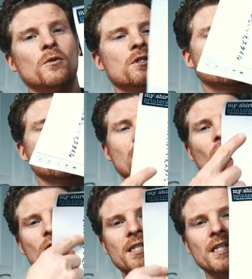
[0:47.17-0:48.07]
which are these
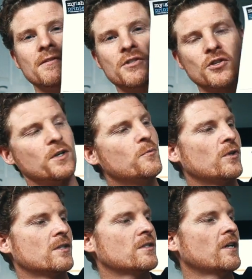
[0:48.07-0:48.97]
long sleeve screen
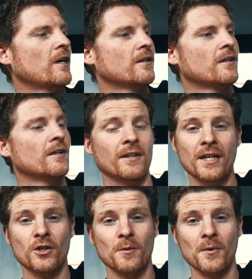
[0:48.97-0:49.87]
prints. So
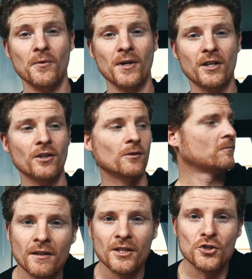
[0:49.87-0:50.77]
that's going to be really cool.
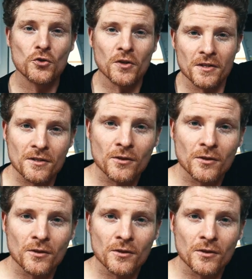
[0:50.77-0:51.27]
Let's do this.